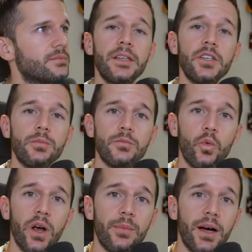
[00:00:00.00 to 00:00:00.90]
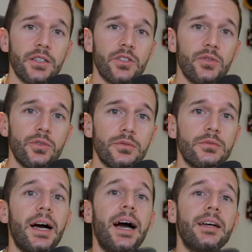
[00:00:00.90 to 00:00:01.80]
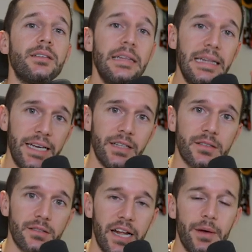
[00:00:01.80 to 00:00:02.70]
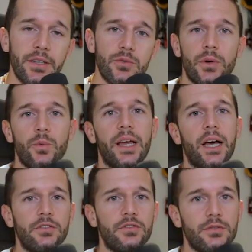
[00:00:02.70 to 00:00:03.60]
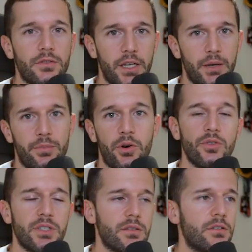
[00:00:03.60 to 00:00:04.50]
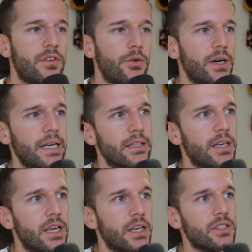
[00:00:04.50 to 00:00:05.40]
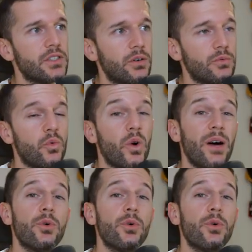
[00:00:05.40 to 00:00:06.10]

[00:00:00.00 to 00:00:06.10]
So we are back to a leads database where we have the process of our lead. So what I